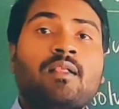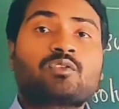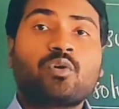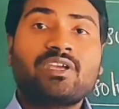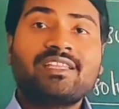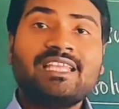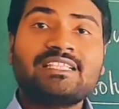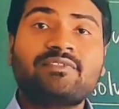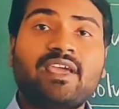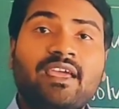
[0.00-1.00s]
So in
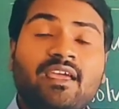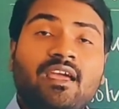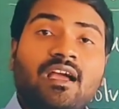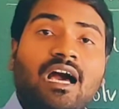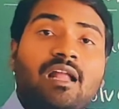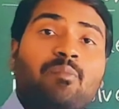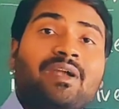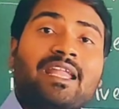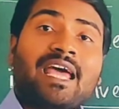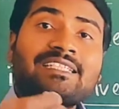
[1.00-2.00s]
this way
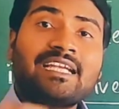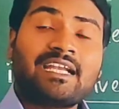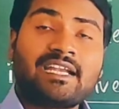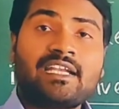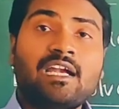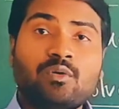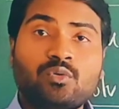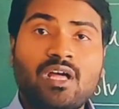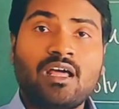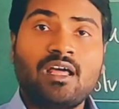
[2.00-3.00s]
carbon dioxide return to
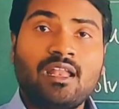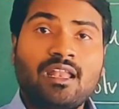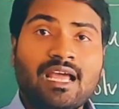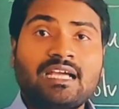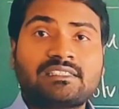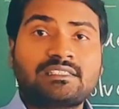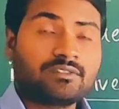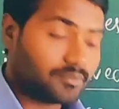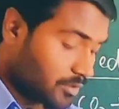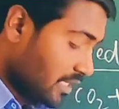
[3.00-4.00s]
the lungs.
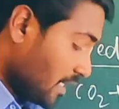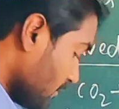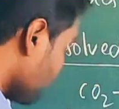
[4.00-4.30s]
Okay.